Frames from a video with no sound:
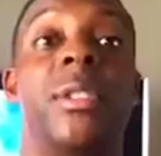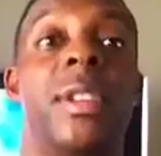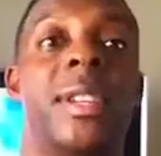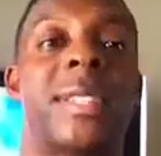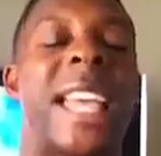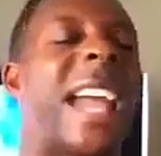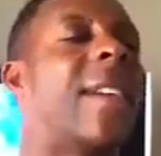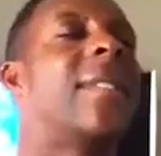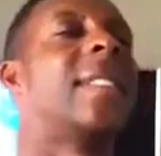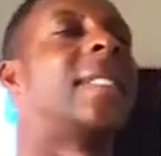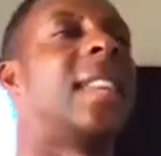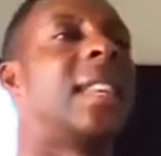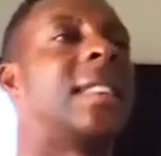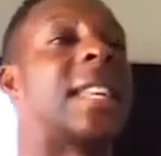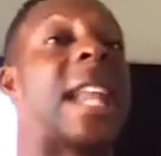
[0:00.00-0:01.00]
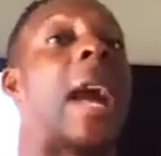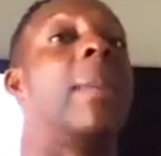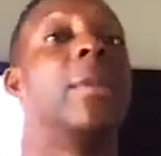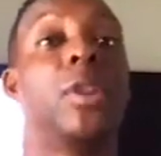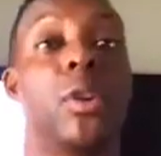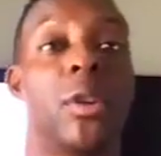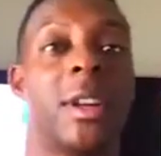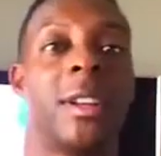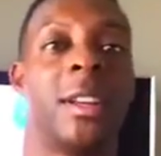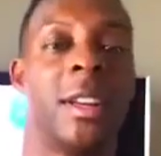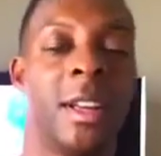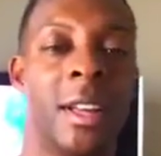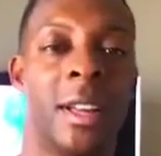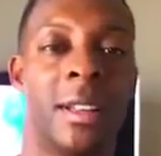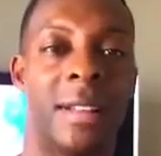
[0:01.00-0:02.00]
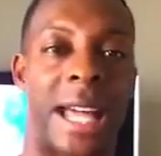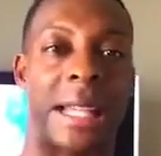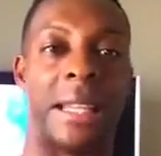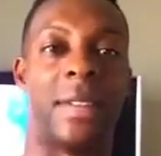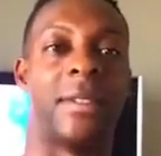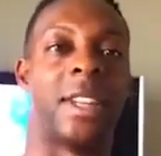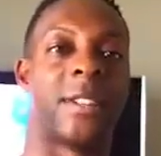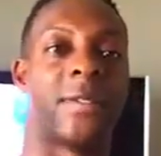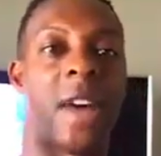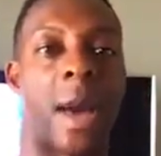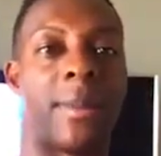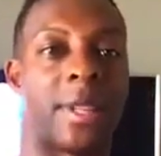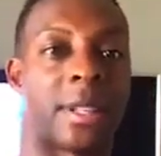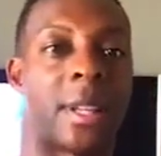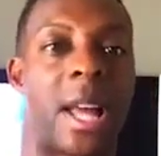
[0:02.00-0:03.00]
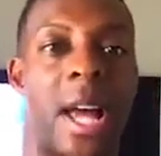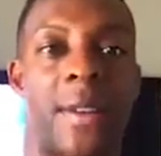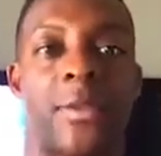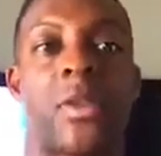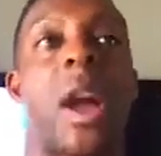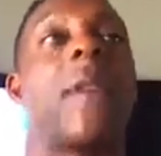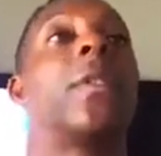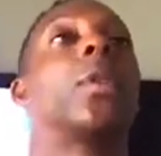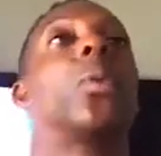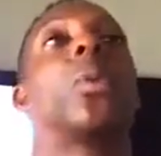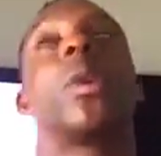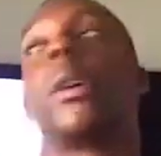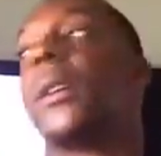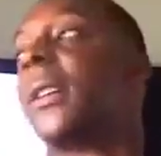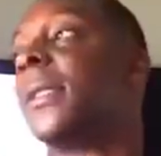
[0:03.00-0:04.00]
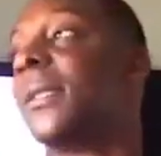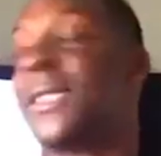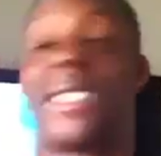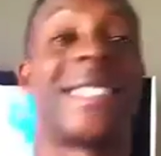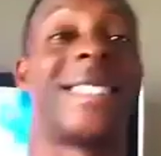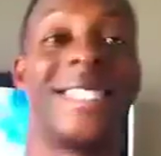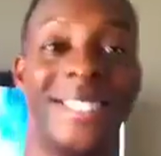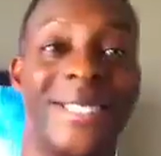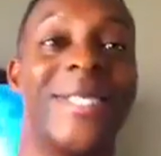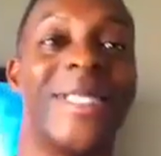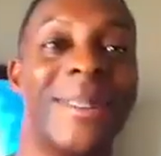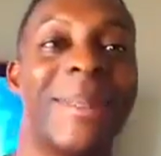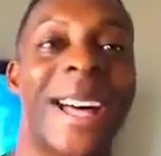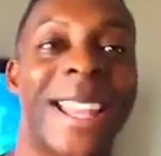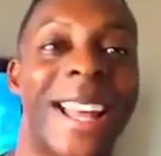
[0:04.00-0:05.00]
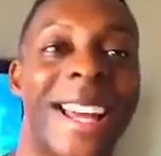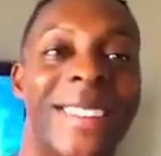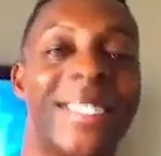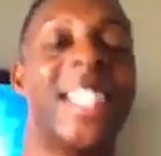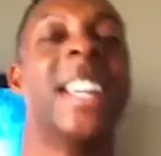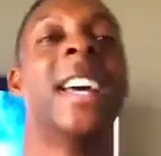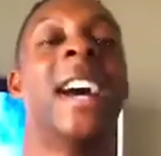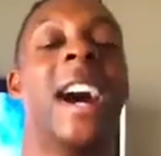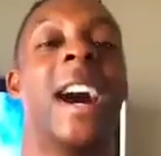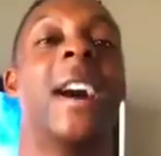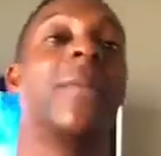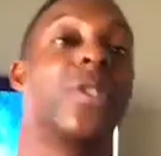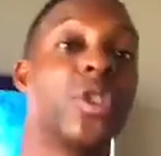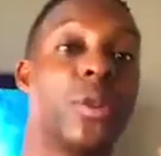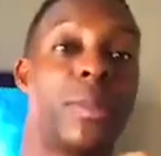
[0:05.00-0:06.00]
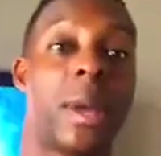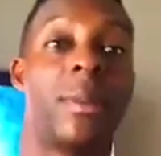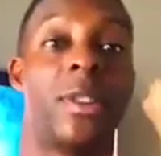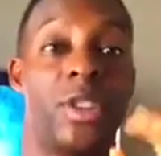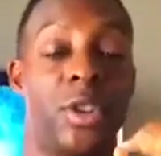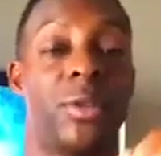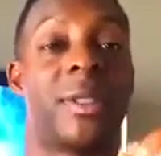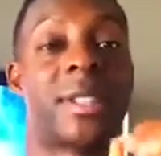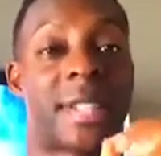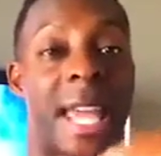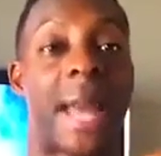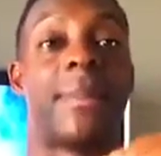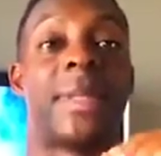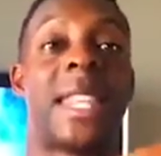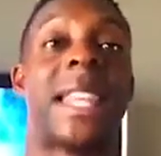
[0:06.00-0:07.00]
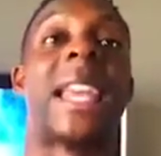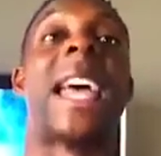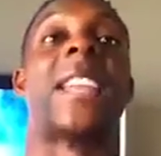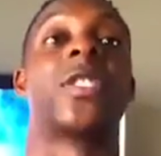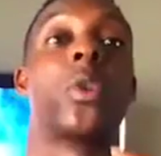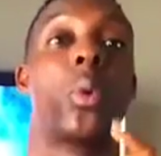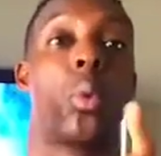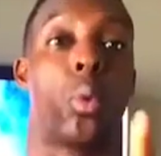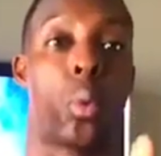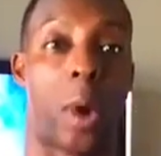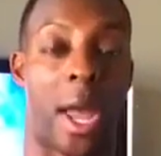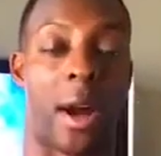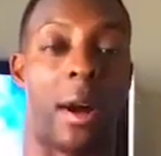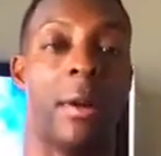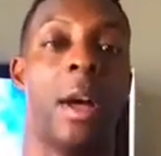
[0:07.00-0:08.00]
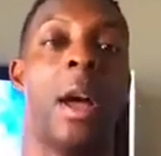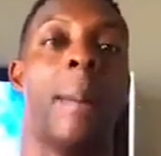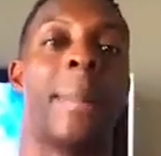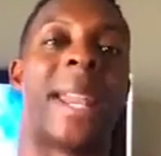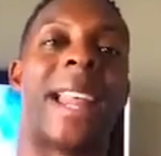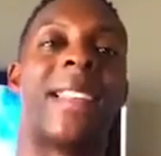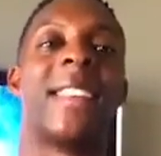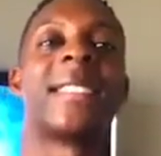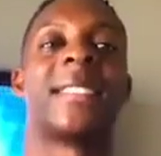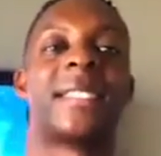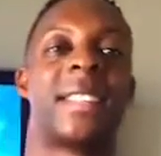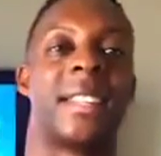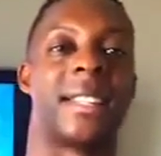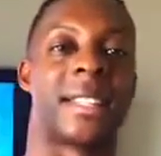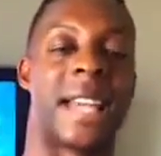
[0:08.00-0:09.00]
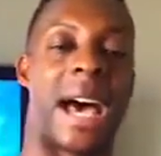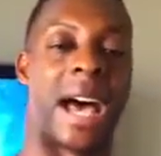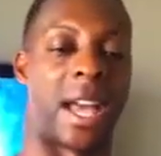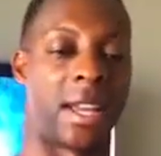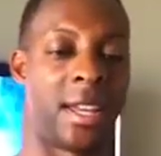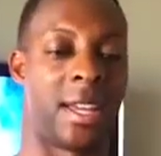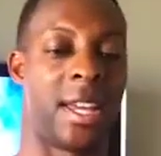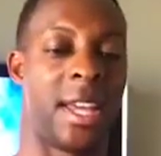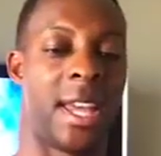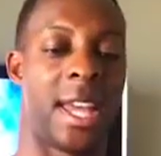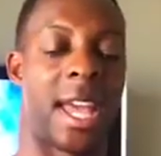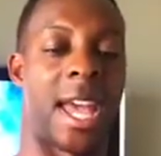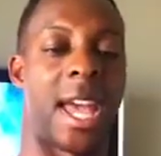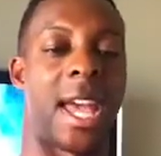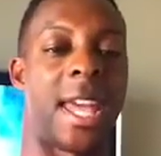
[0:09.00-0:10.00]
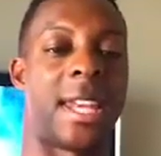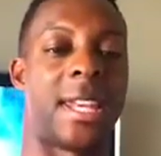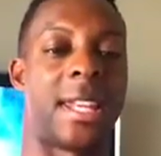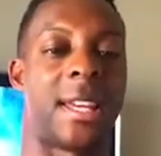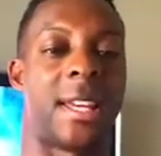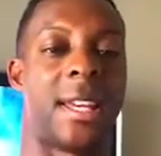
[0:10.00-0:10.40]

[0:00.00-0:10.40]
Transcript: this, everything that I'm doing, like living this fabulous life, traveling the world, and just enjoying my life, you'll be able to do the same thing as well. But I listened to this guy, and